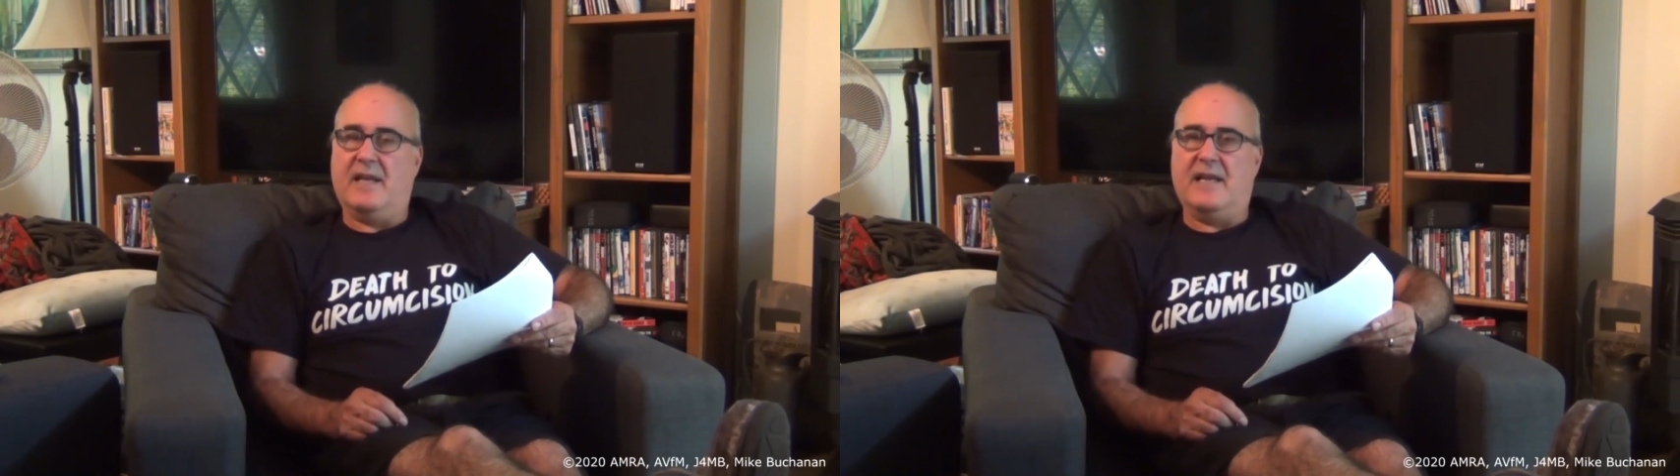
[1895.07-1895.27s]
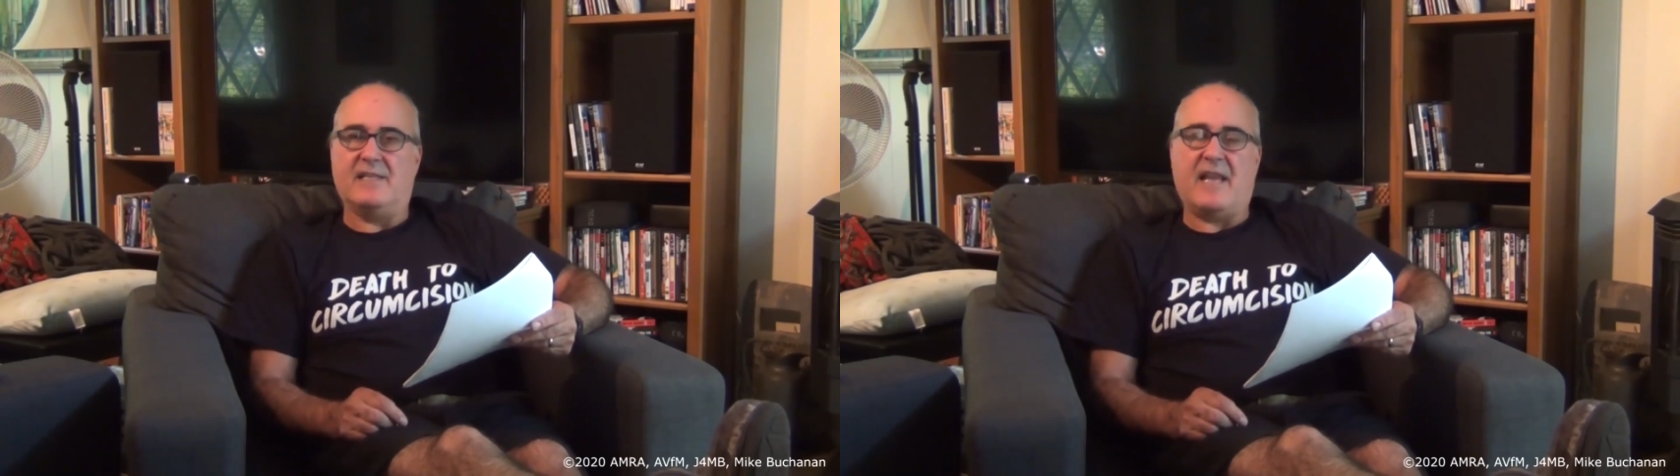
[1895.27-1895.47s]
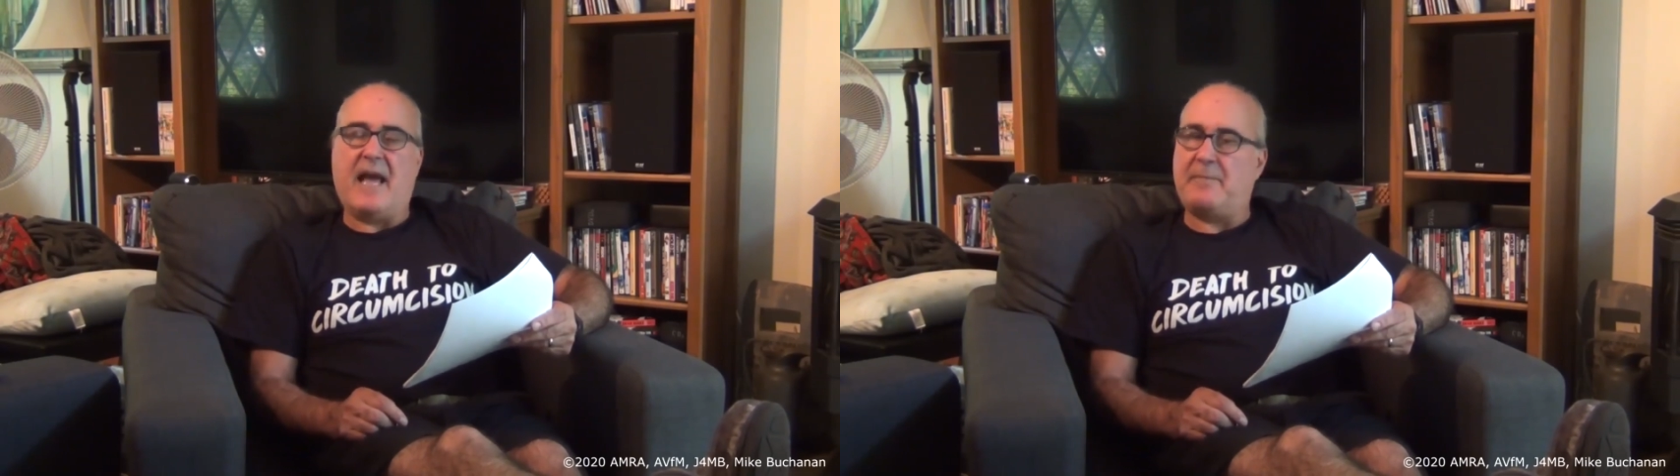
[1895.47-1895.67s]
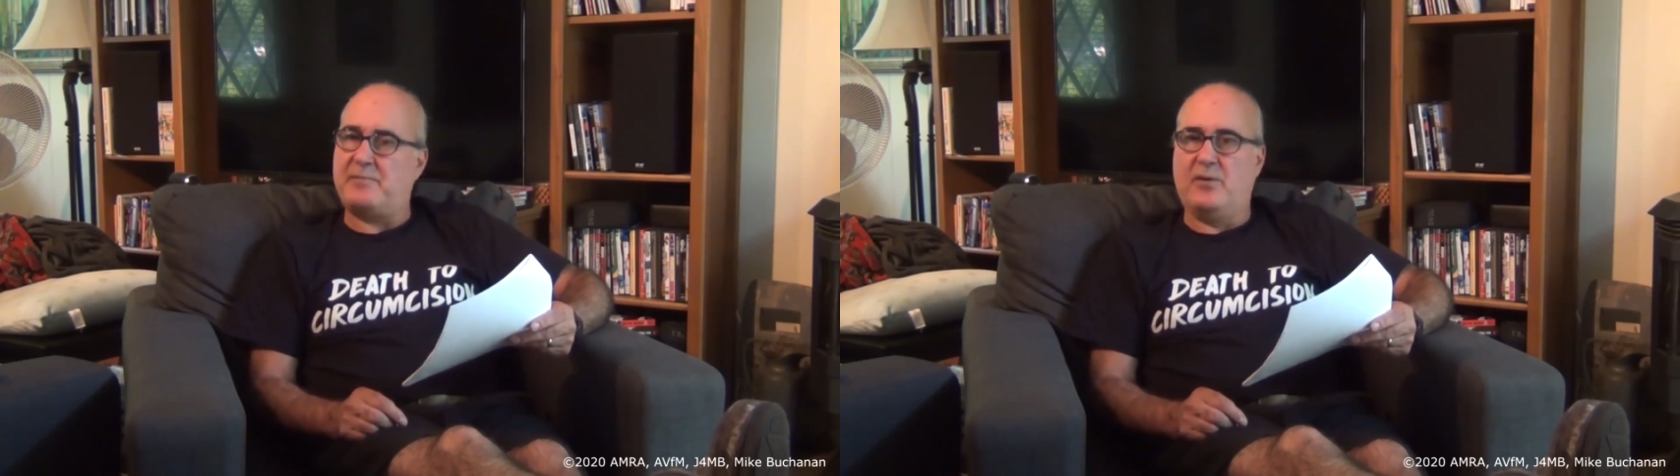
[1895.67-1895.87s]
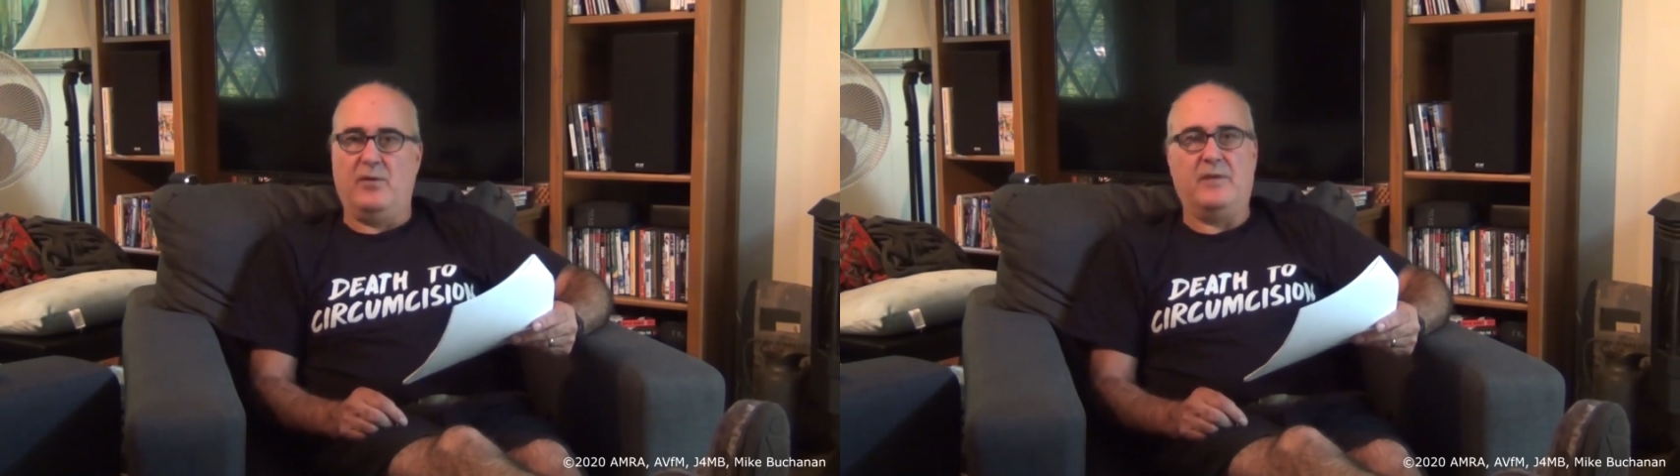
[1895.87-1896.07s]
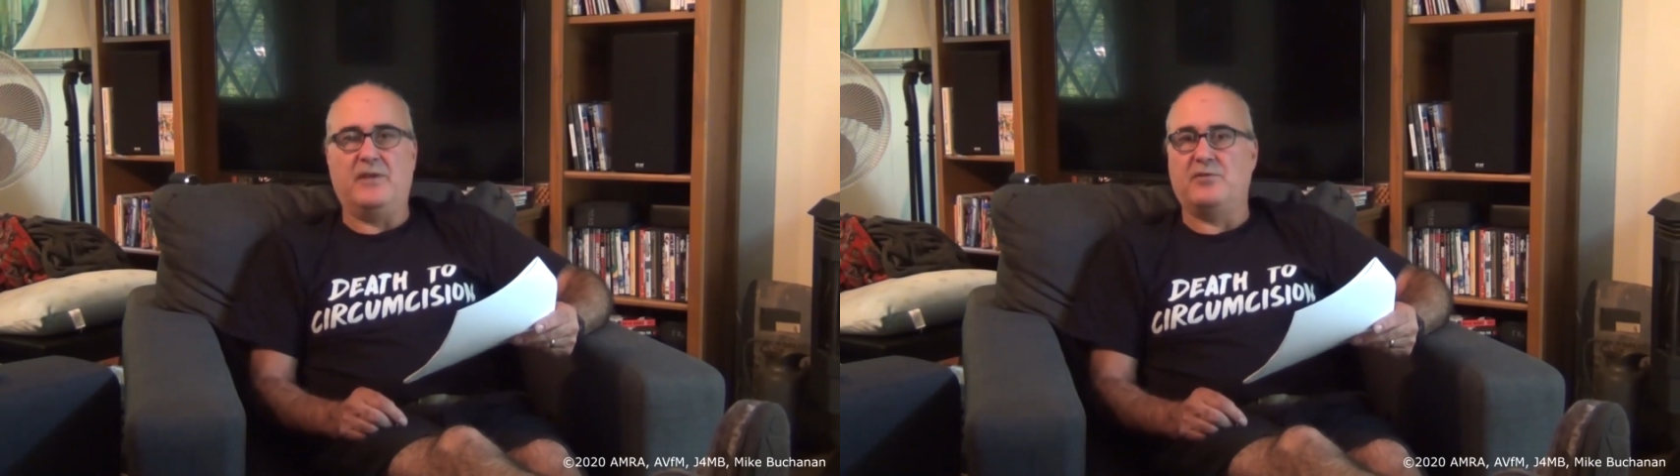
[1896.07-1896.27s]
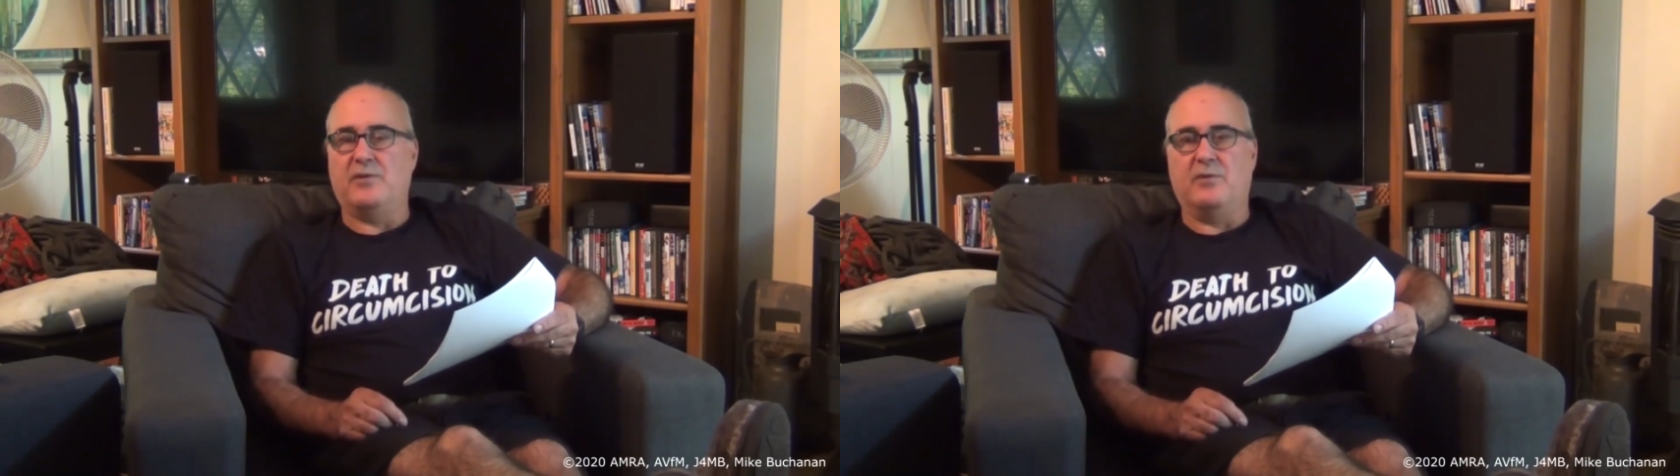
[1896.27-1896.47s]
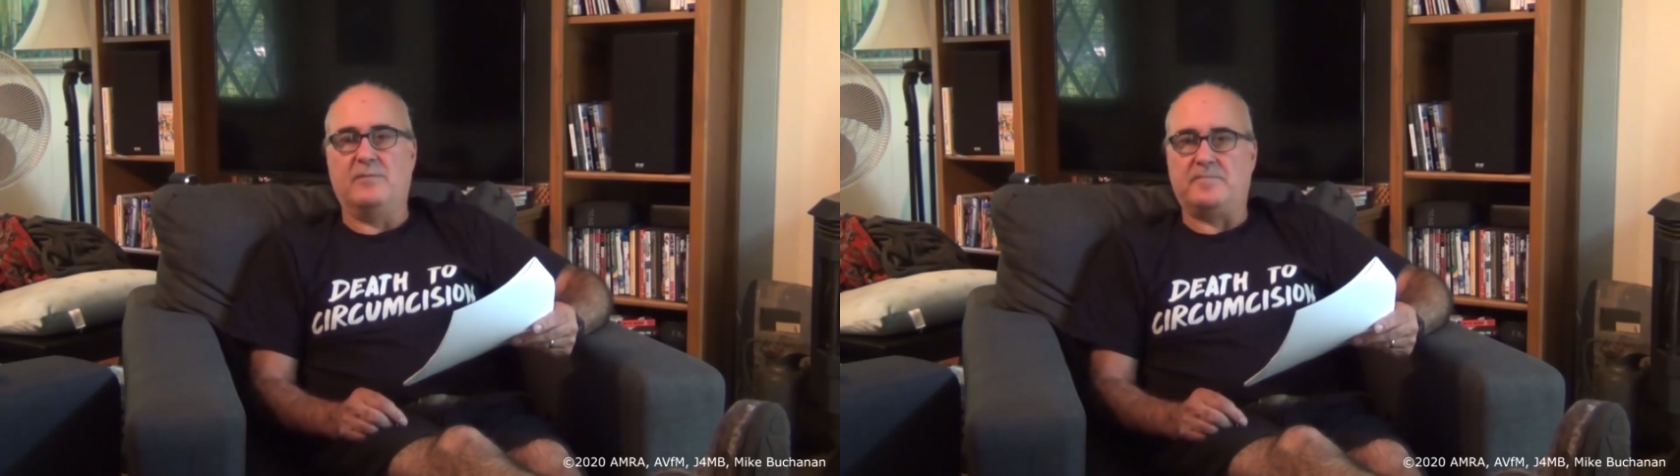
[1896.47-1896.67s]
It's absolutely
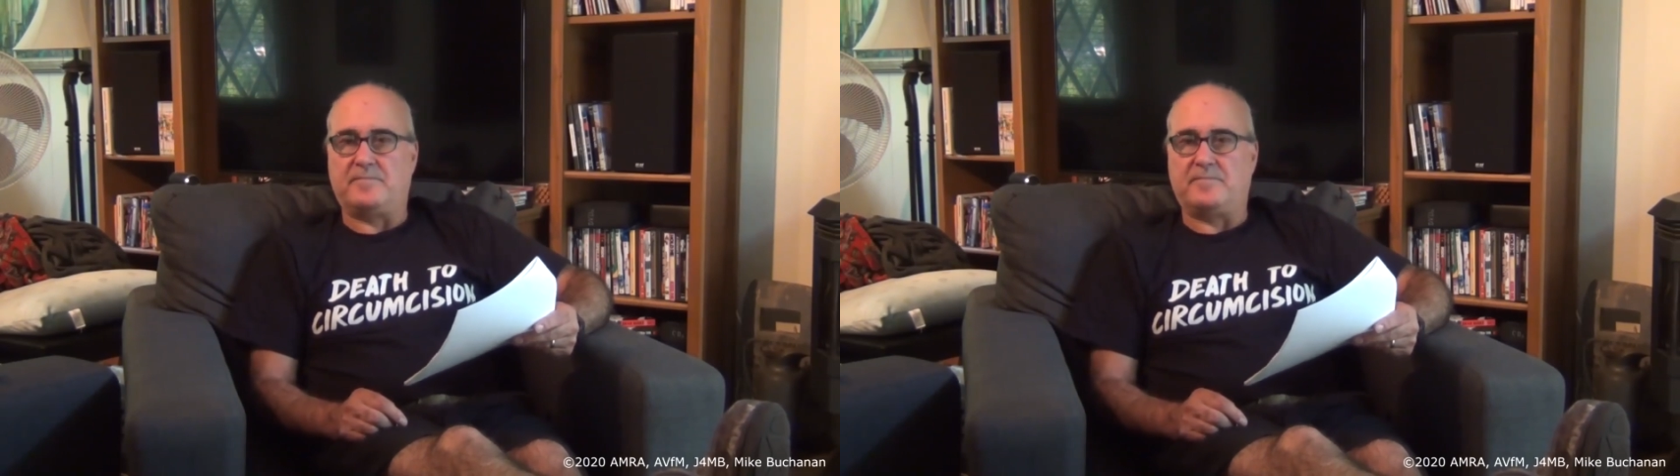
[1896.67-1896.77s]
true.